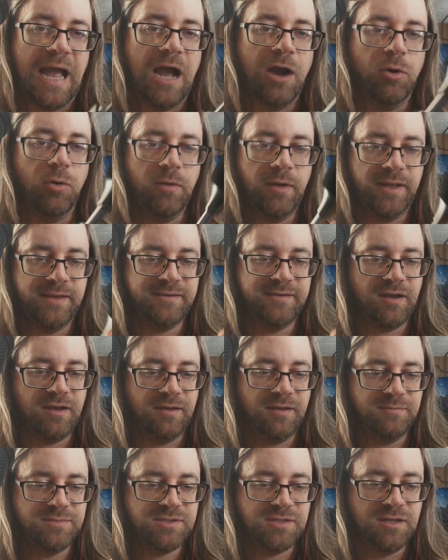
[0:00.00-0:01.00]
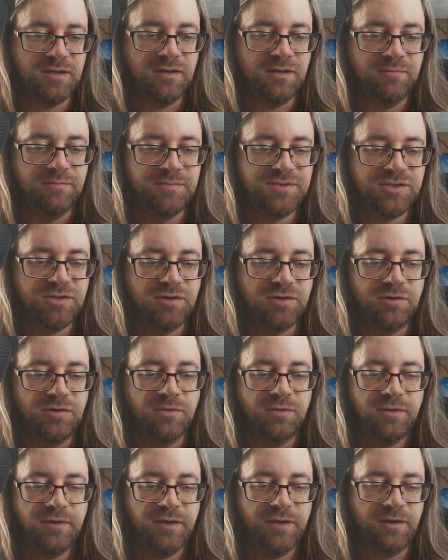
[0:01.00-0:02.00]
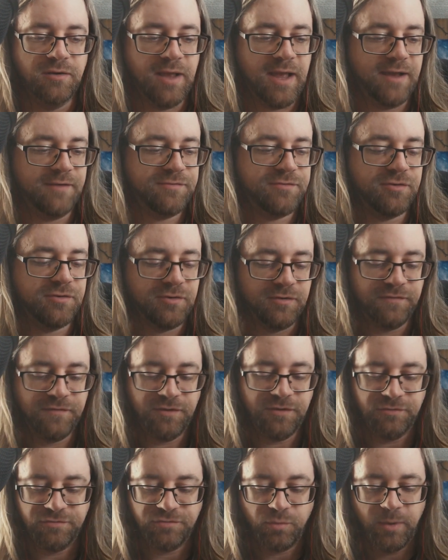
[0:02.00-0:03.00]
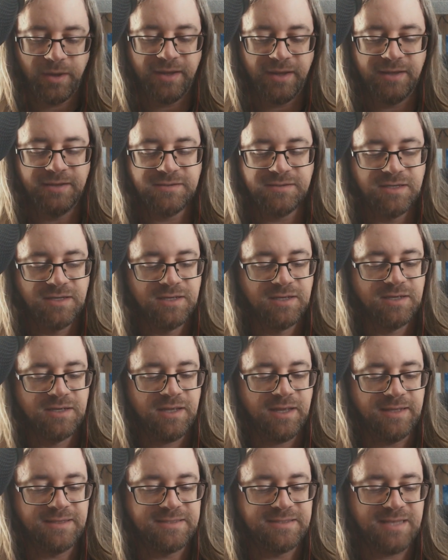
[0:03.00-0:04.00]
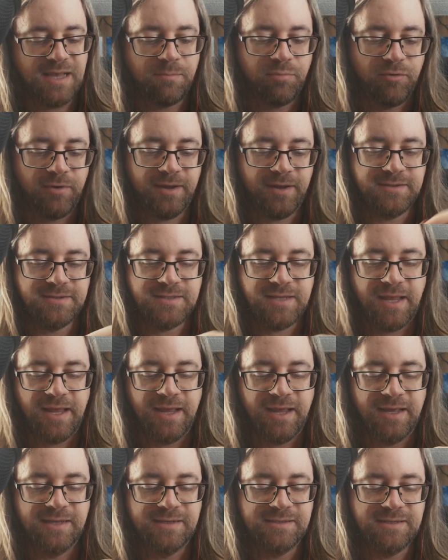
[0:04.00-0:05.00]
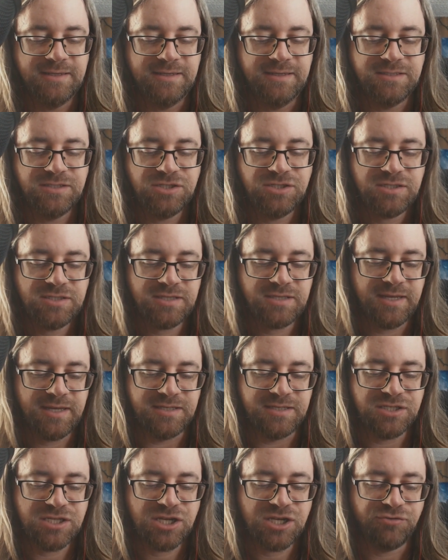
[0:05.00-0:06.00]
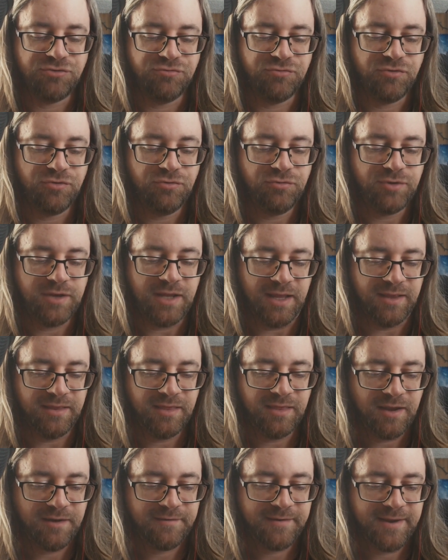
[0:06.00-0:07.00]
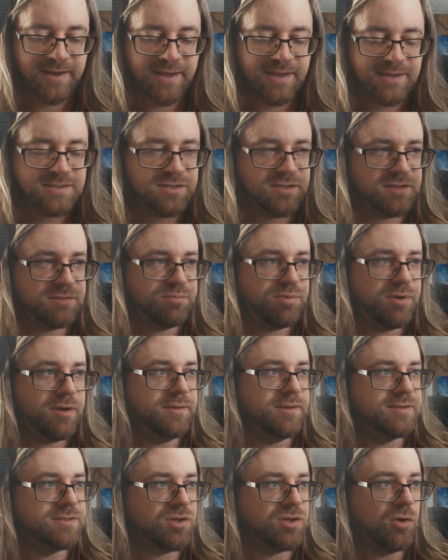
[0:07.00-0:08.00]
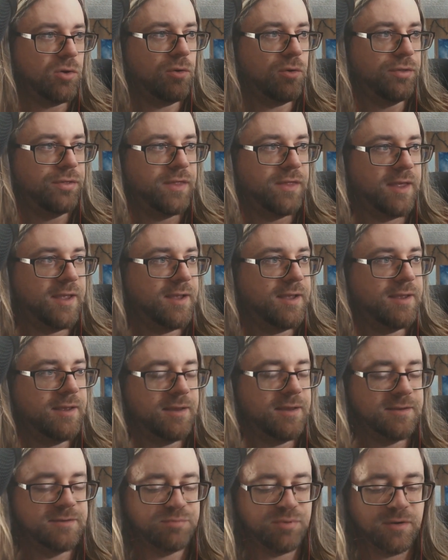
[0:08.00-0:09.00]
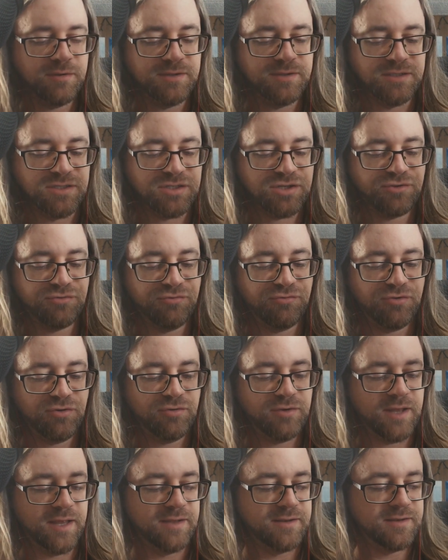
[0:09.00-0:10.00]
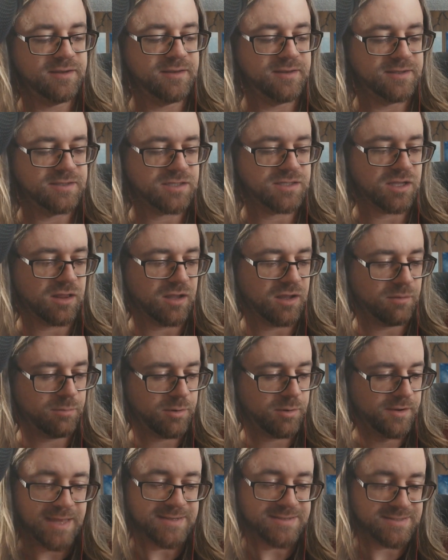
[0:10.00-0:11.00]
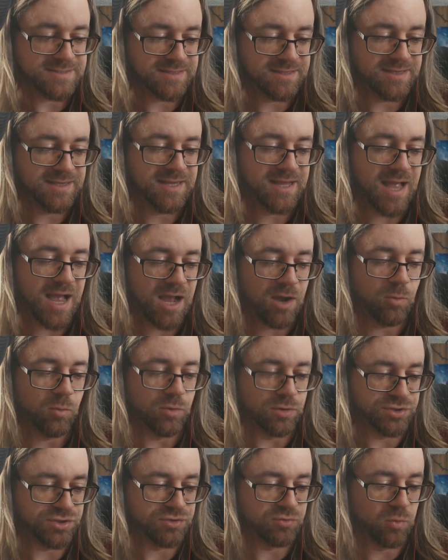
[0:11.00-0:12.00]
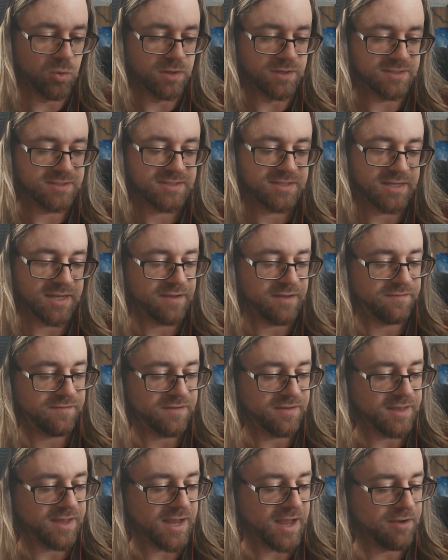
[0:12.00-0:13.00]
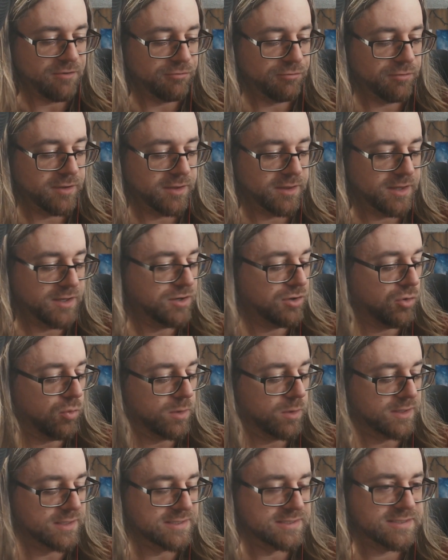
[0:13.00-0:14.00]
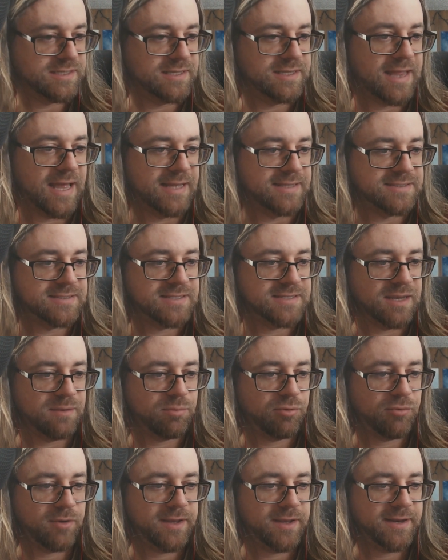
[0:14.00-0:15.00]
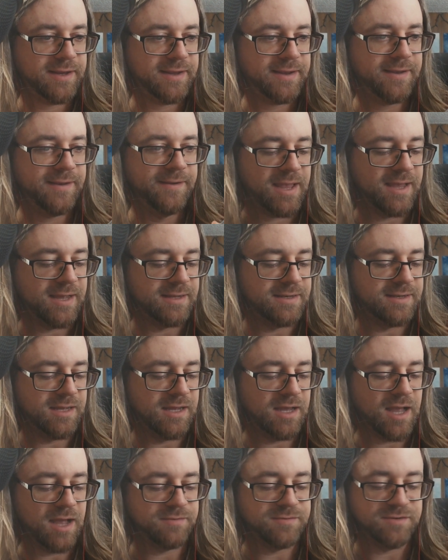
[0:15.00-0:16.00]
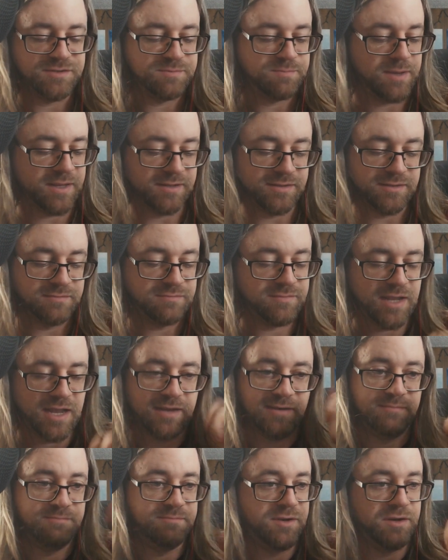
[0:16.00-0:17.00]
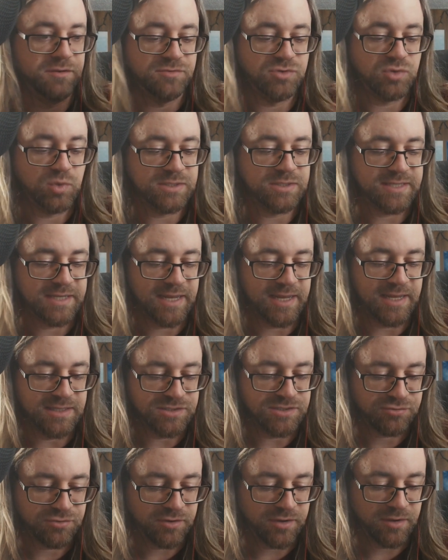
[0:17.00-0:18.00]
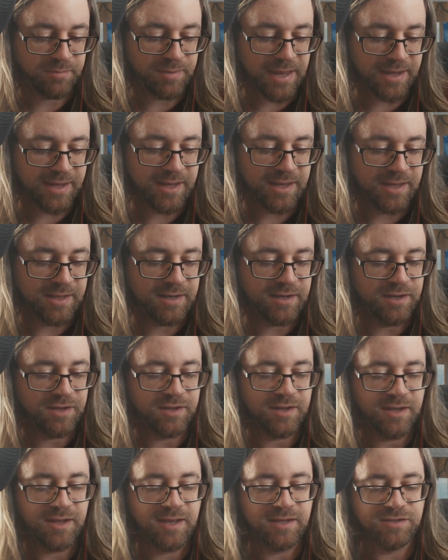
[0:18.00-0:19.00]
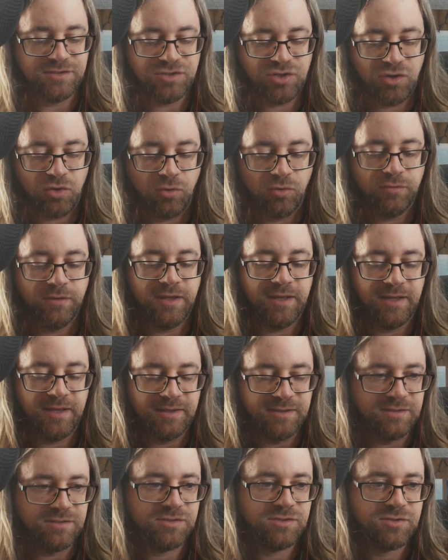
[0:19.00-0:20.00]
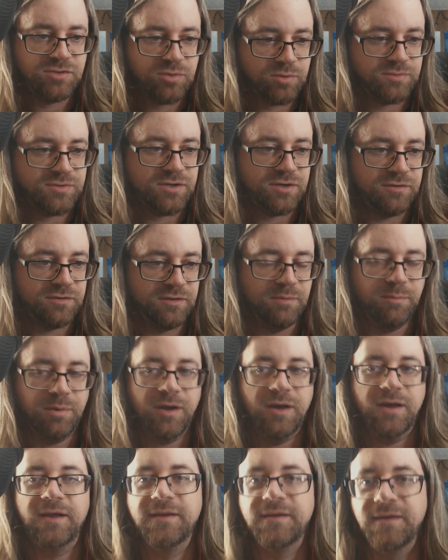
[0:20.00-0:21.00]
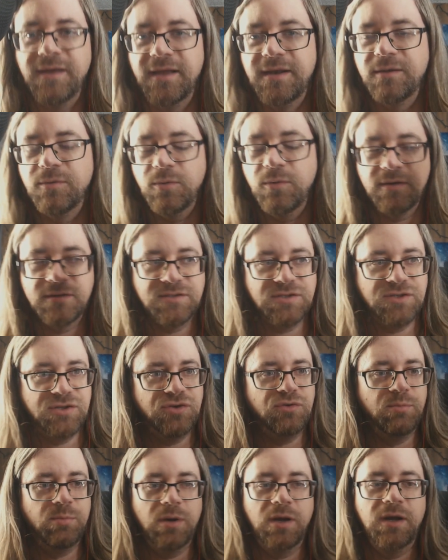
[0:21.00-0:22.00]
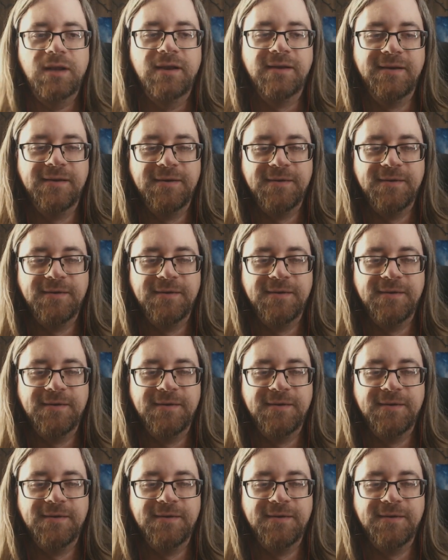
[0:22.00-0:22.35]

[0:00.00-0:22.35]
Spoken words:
out at times. So, you know, after a few swings, it separates and it's just like screwed in there, I guess. That's probably this whole thing is probably just screwed into this club. That's not what you want to see. I feel like I really don't want to see that separating. And I've just been kind of, you know, twisting it and screwing it back in, and you can kind of just hold it and turn the button and it works too. But